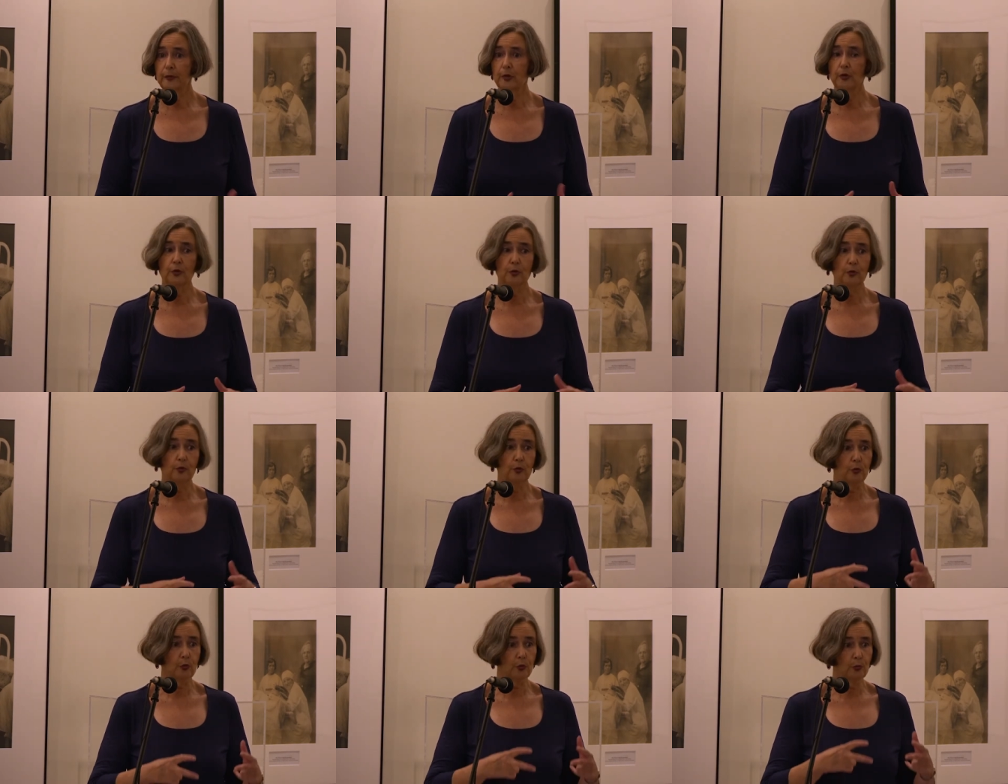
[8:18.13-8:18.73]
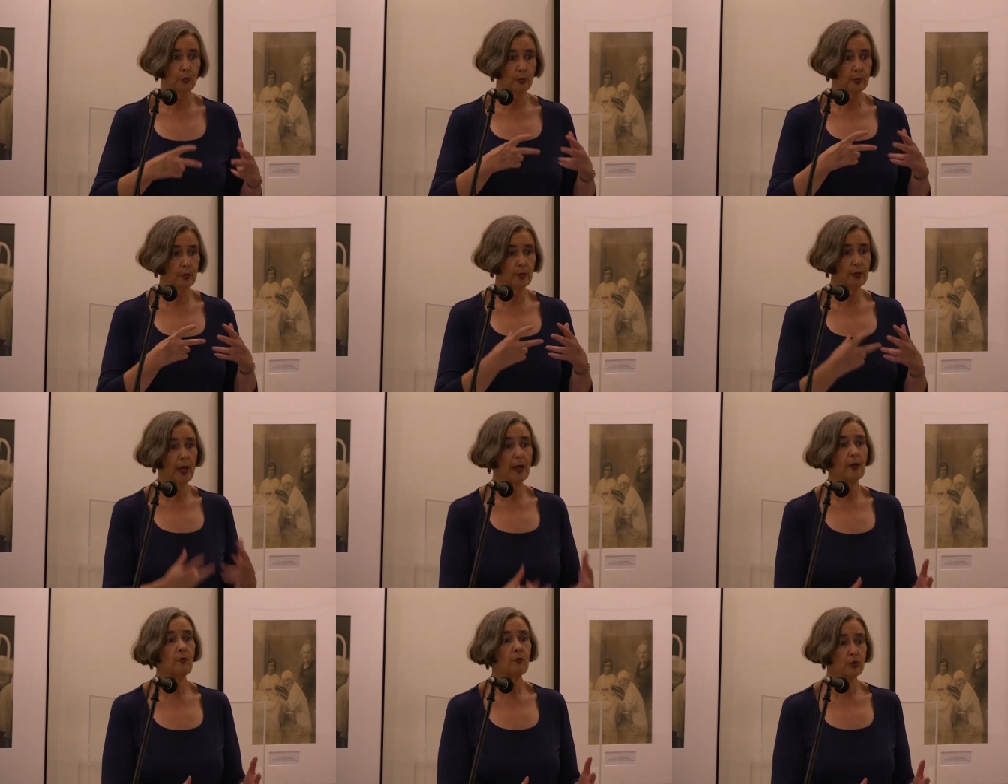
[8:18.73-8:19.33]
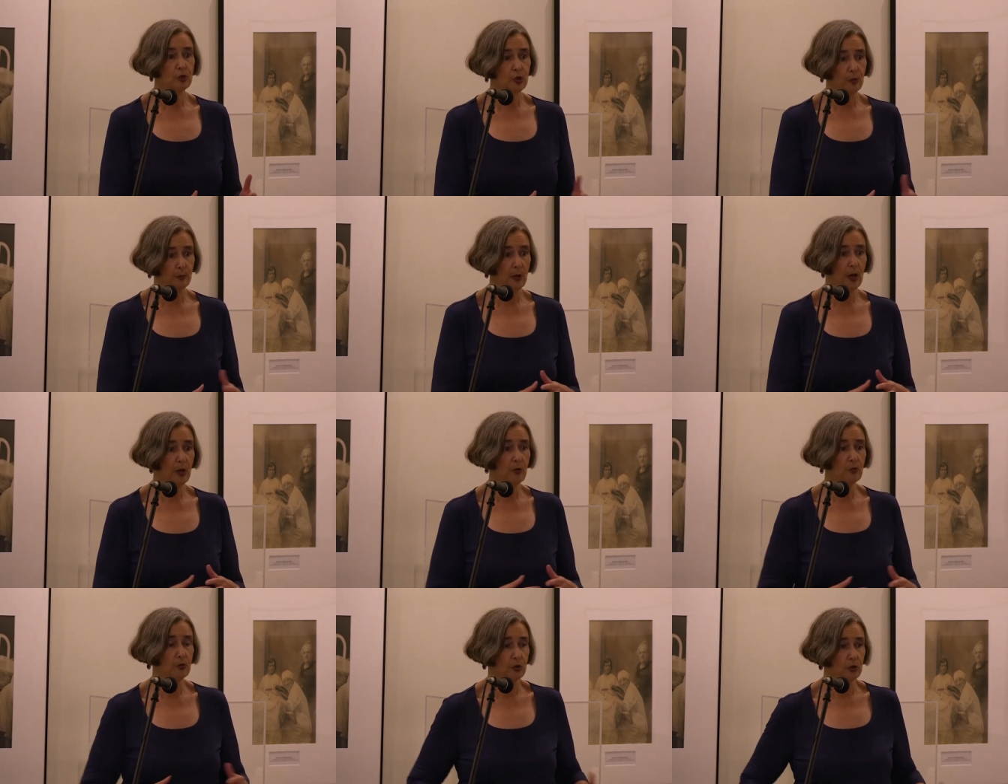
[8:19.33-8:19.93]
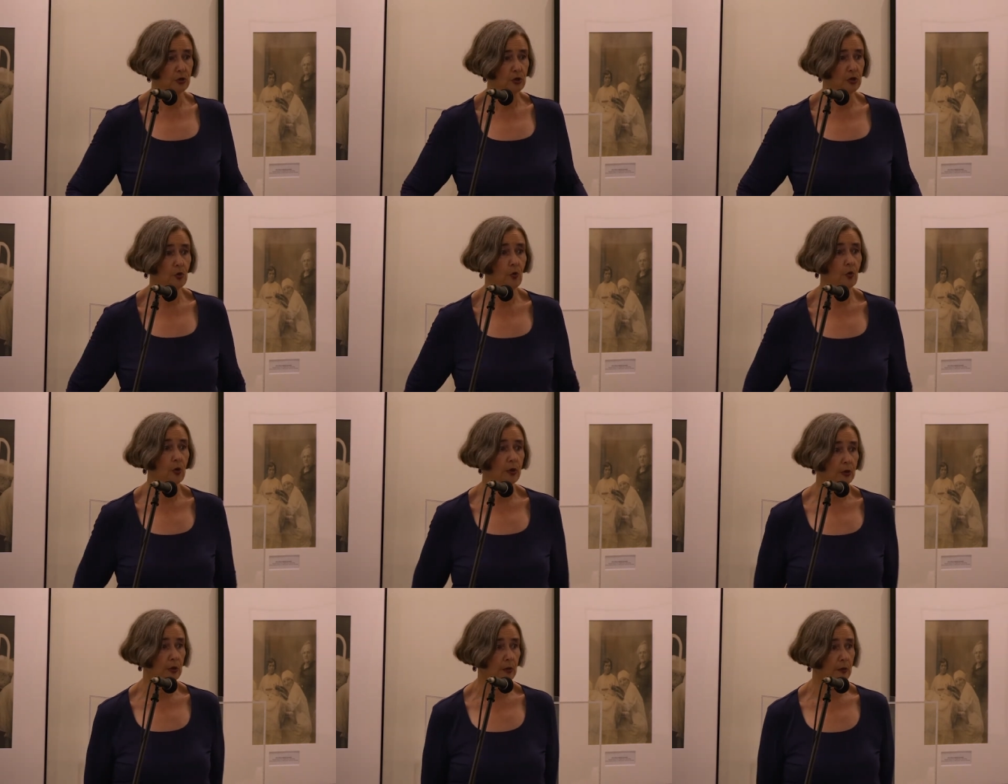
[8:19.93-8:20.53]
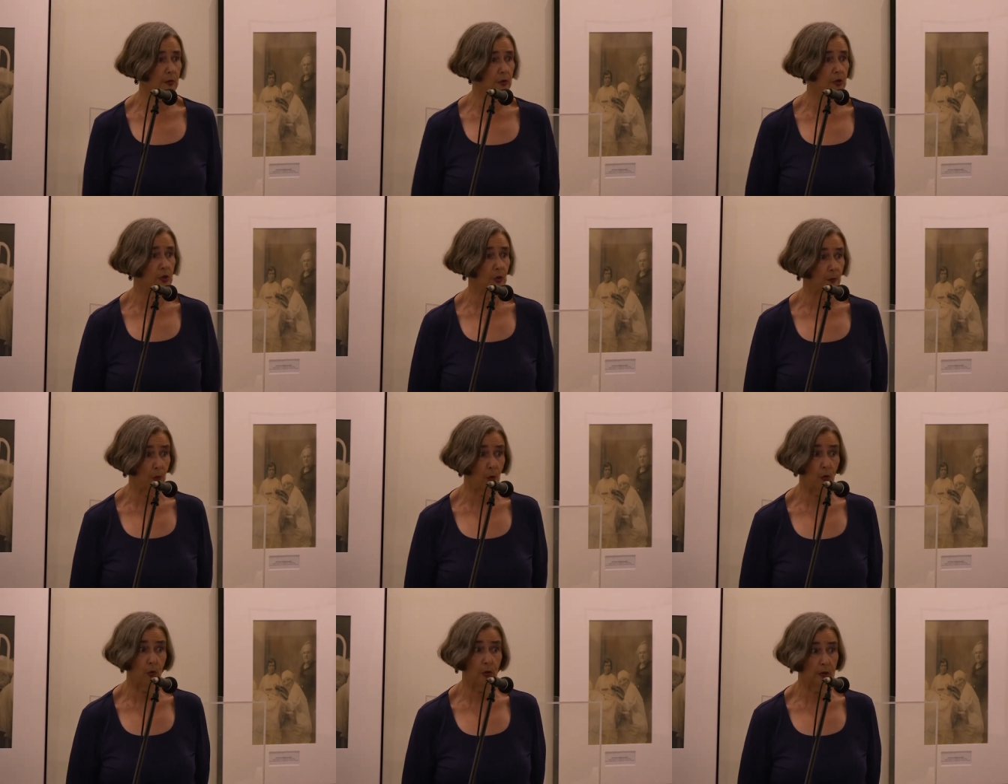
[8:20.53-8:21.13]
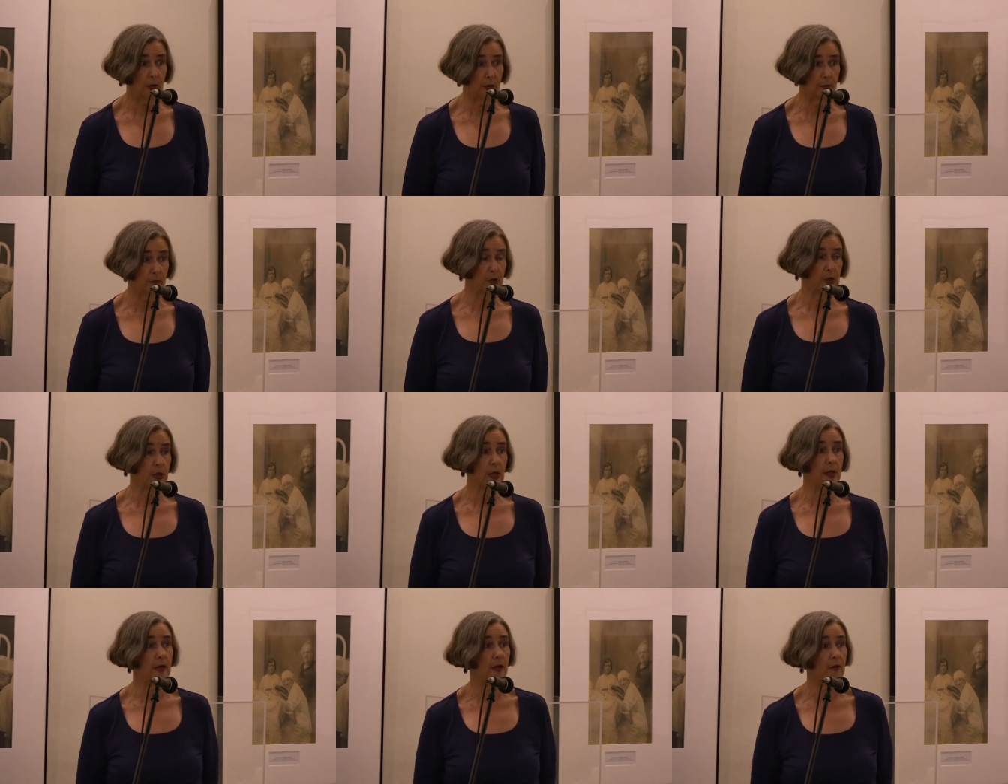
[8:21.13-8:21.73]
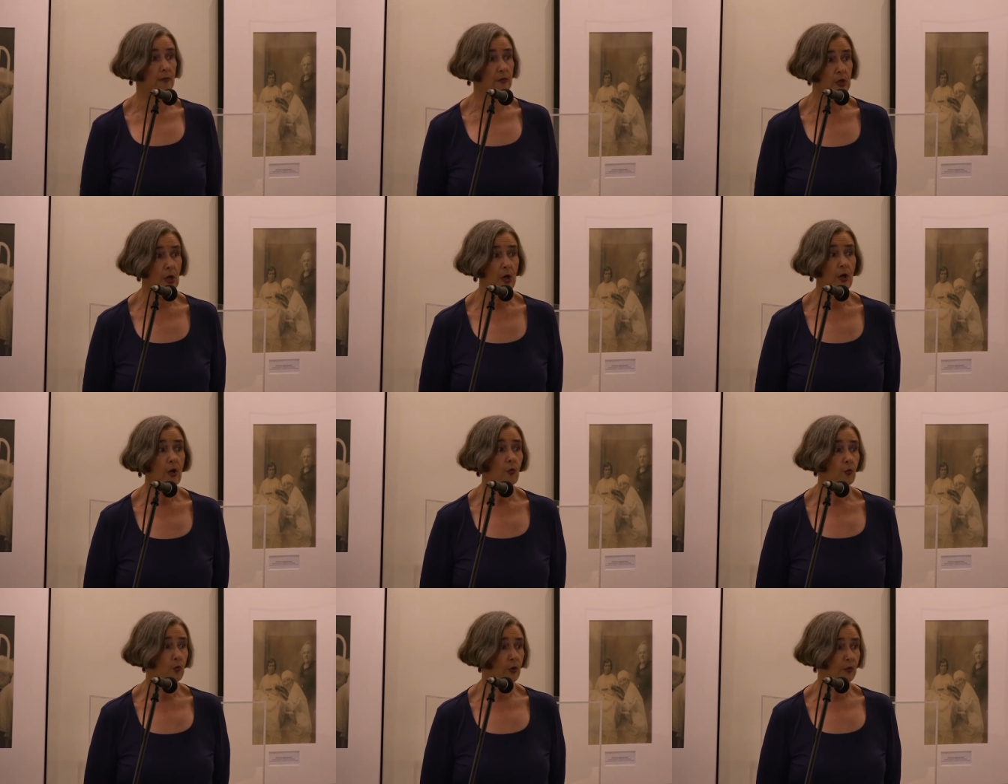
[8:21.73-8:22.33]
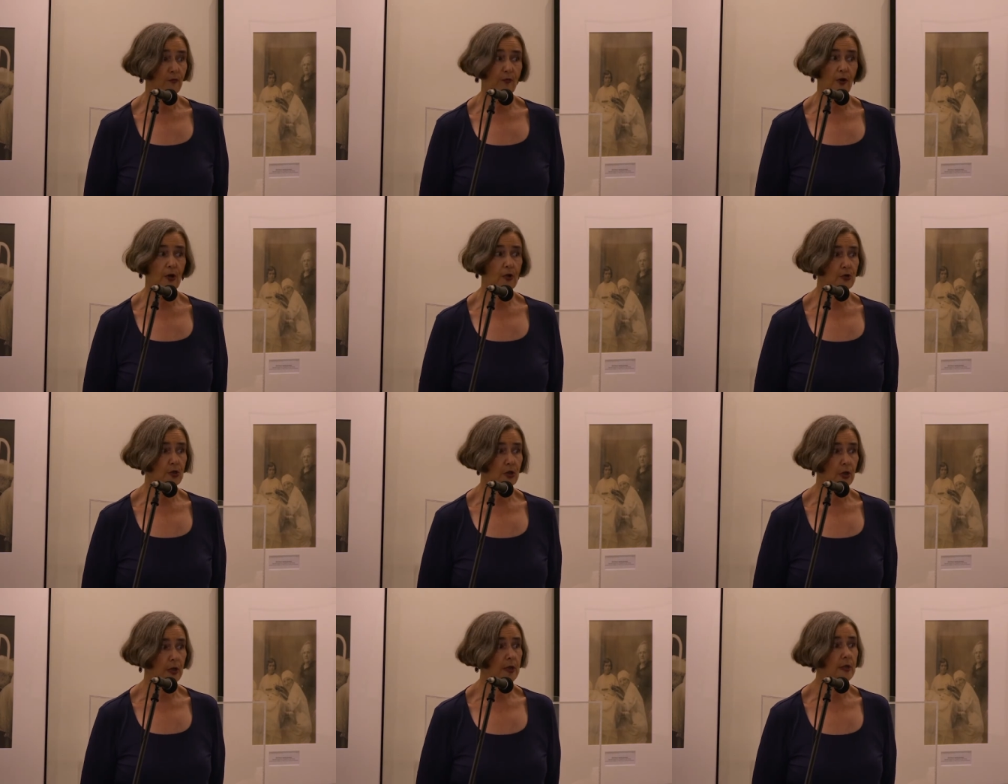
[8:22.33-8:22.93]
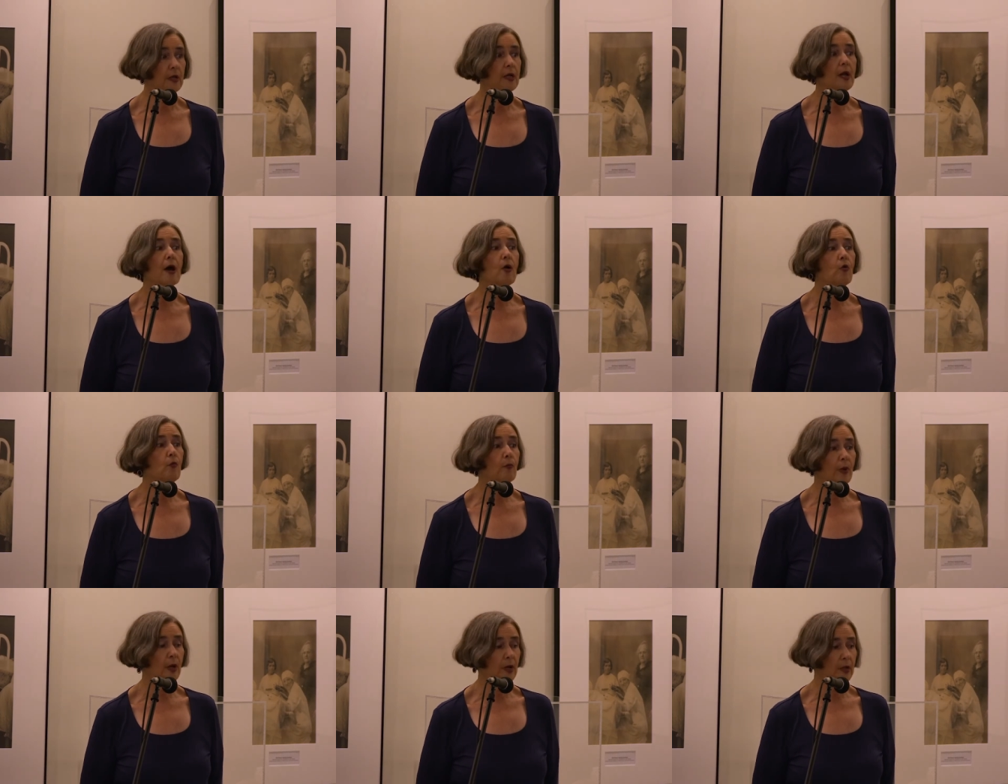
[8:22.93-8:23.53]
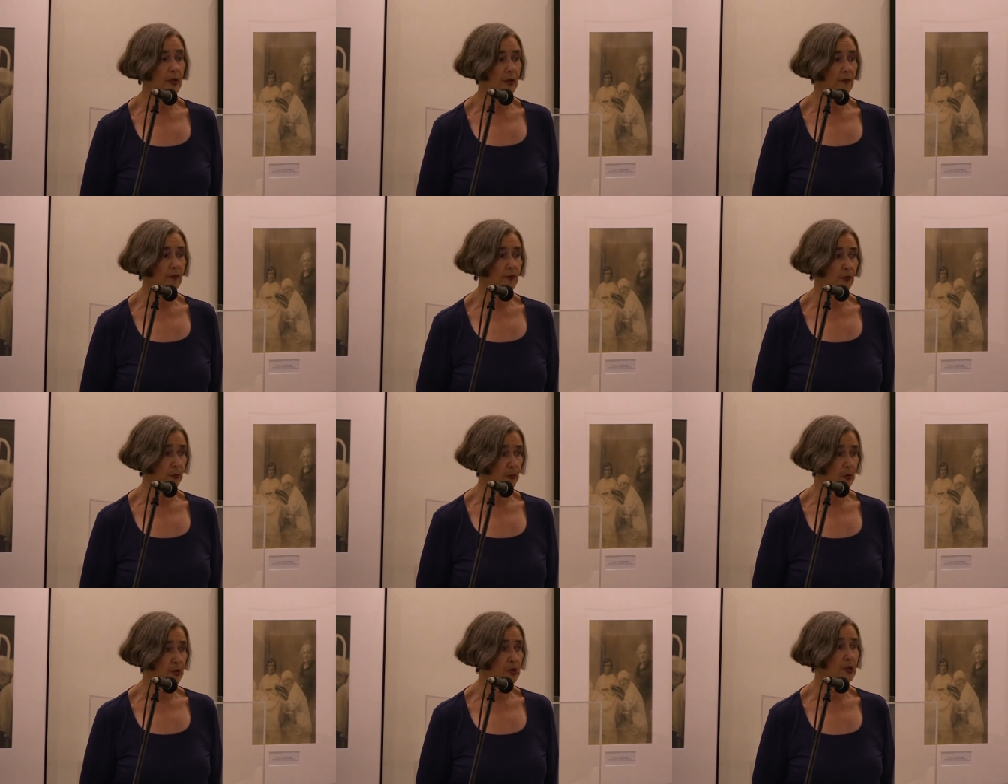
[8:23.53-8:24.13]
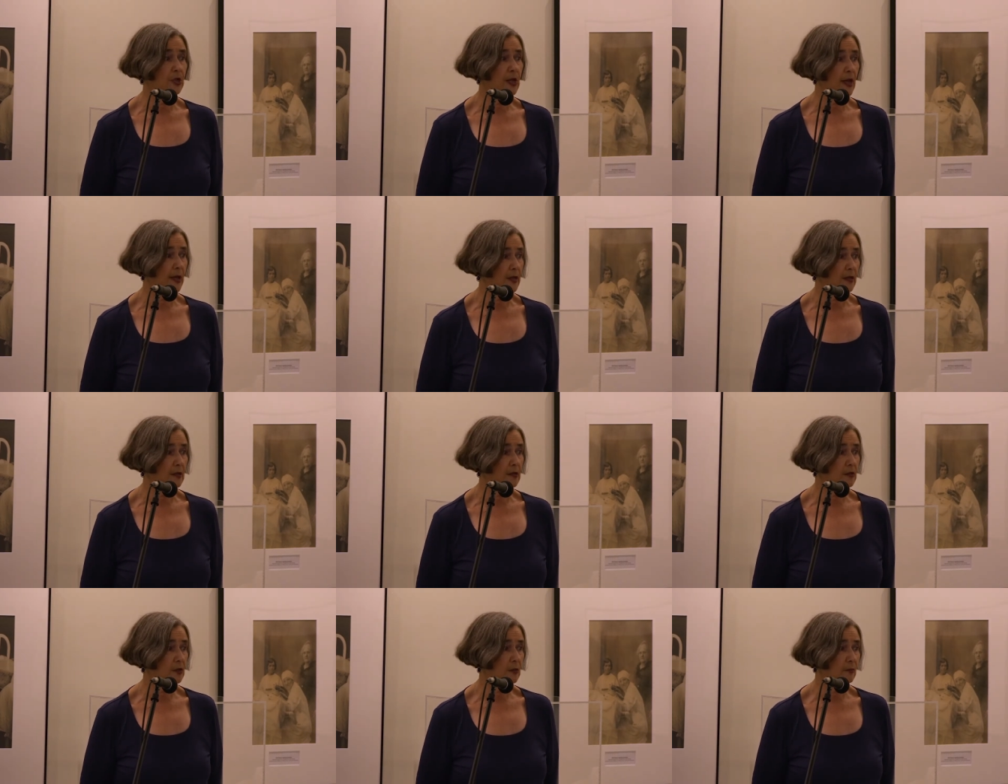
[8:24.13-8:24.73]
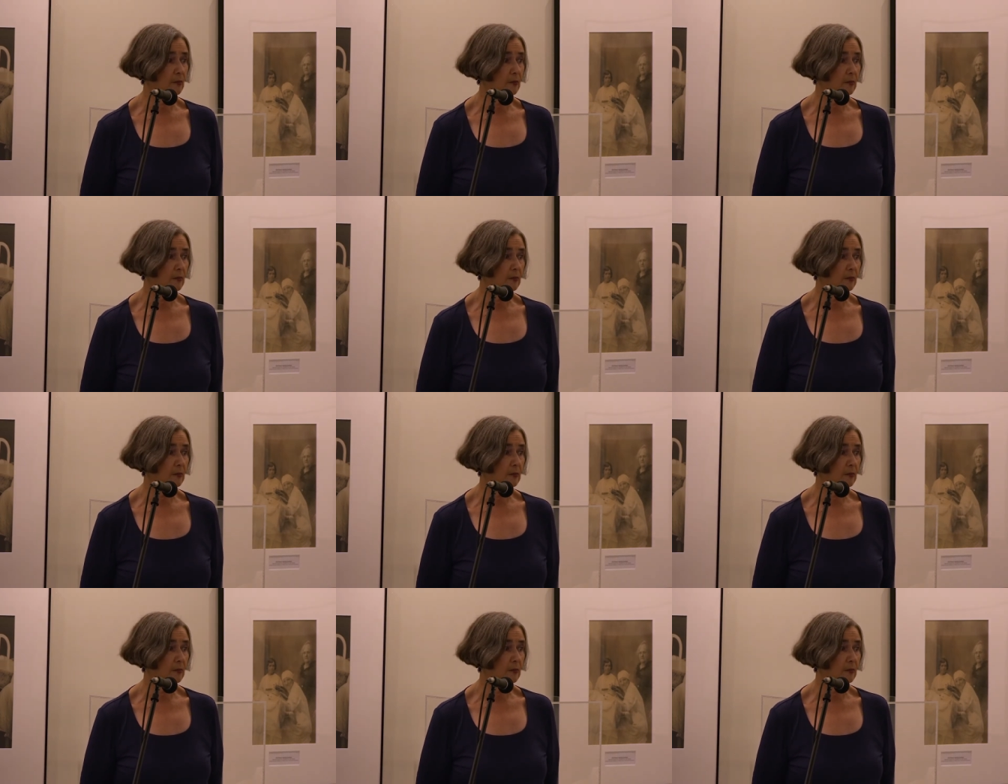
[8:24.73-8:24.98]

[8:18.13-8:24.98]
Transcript: They were supposed to support themselves with virtually no money from the state.